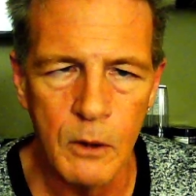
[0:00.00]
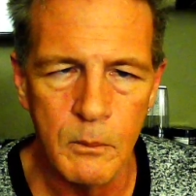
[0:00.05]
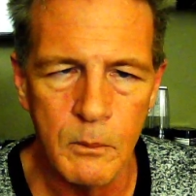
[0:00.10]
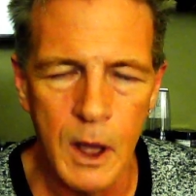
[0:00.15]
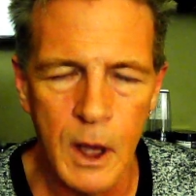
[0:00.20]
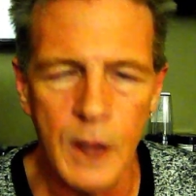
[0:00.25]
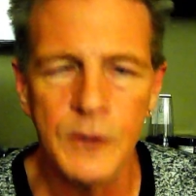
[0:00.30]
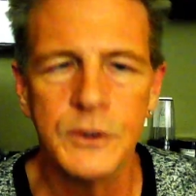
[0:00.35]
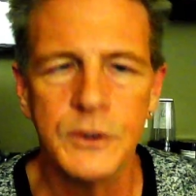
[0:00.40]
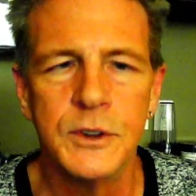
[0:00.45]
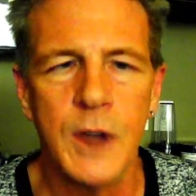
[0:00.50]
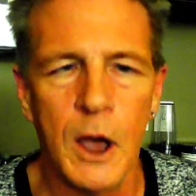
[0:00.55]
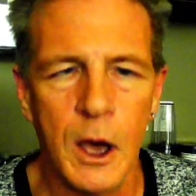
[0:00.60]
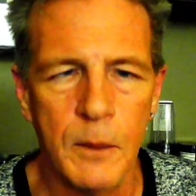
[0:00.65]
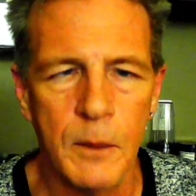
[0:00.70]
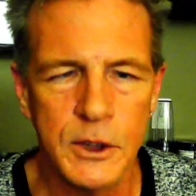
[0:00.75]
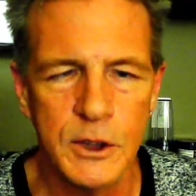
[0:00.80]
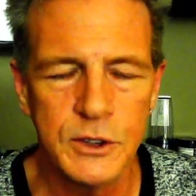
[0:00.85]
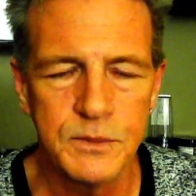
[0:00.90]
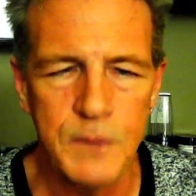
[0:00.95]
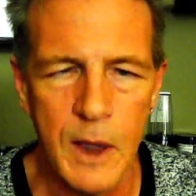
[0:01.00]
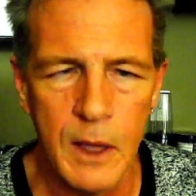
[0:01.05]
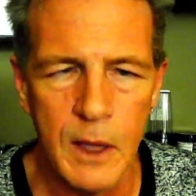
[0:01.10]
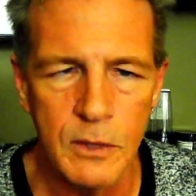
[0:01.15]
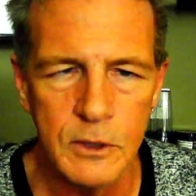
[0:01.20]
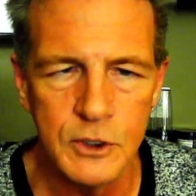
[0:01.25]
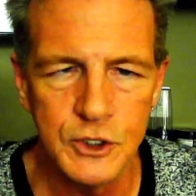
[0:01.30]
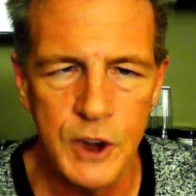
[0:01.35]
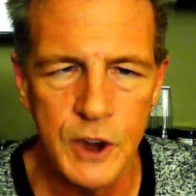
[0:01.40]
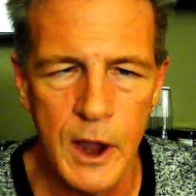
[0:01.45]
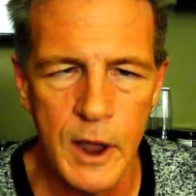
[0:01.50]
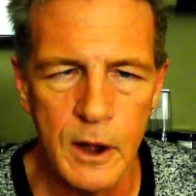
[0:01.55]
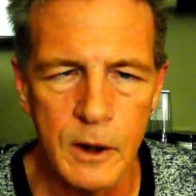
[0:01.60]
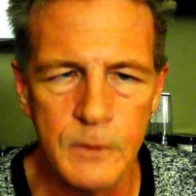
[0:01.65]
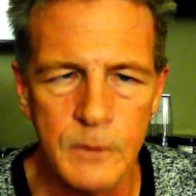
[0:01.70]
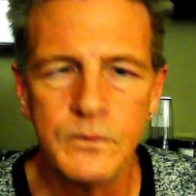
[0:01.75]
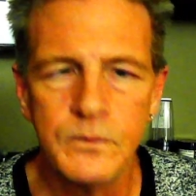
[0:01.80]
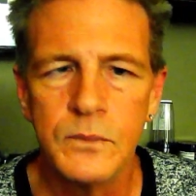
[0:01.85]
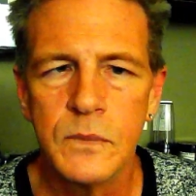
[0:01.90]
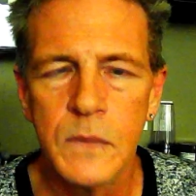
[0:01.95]
month to help expand the
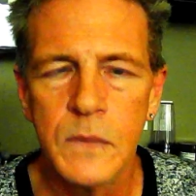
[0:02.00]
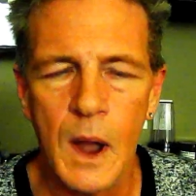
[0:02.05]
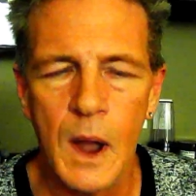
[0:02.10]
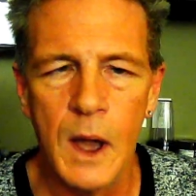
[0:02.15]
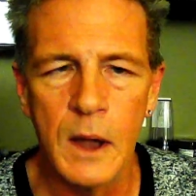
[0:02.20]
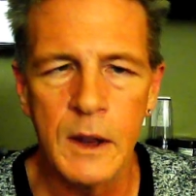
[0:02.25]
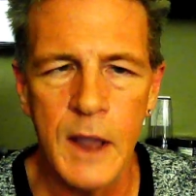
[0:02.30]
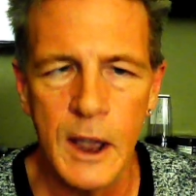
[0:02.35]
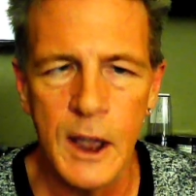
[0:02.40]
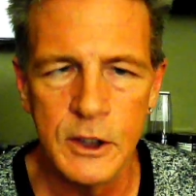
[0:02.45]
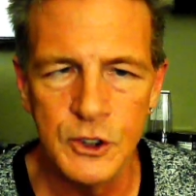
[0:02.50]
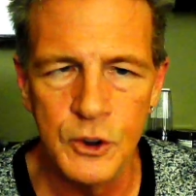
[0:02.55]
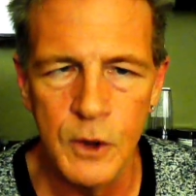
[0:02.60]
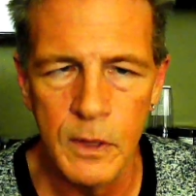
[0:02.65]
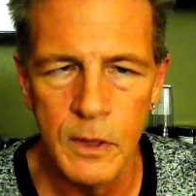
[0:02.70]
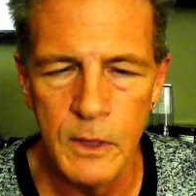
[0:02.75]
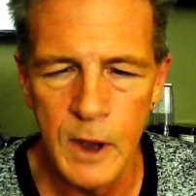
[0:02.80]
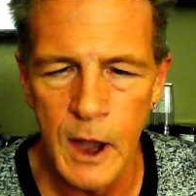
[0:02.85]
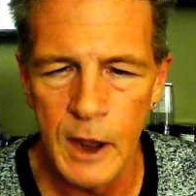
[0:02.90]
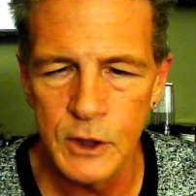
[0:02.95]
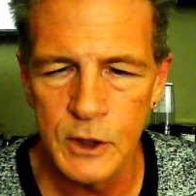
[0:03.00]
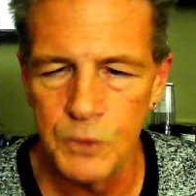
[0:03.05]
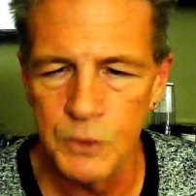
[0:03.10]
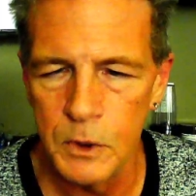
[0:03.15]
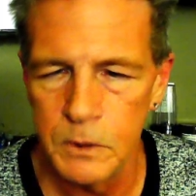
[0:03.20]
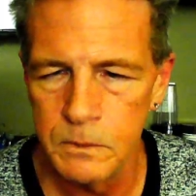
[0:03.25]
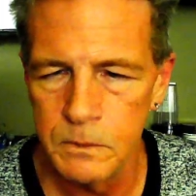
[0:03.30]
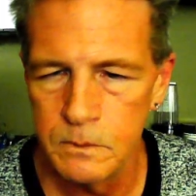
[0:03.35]
channel. I'll catch you in the next one.